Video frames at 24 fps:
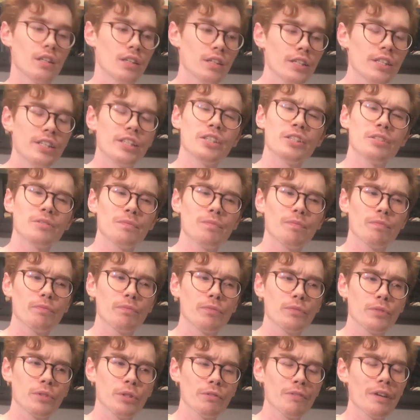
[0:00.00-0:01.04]
You know,
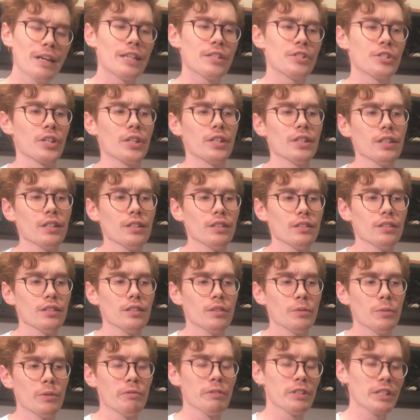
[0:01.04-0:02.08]
you're right, Chunk.
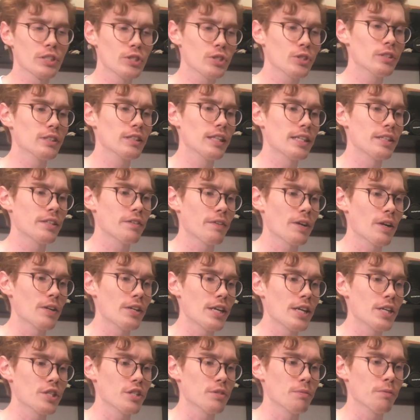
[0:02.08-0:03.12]
We really should lay the
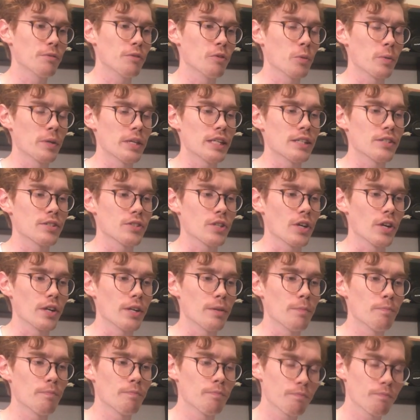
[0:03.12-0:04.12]
foundations before we get started.